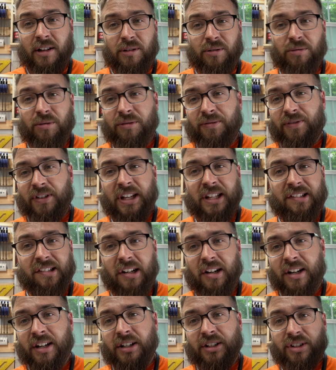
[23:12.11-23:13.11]
Roof vents,
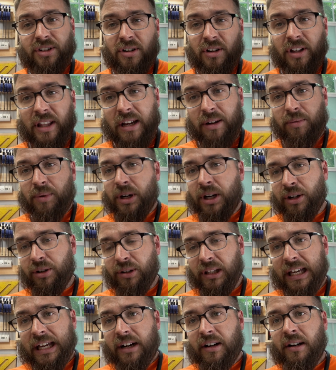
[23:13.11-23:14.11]
air conditioner, all that we're gonna do
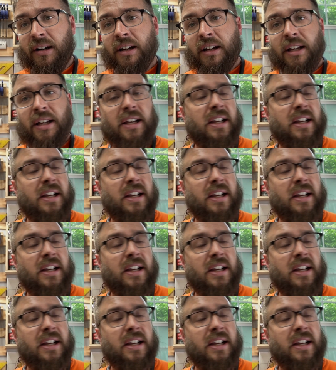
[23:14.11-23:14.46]
later.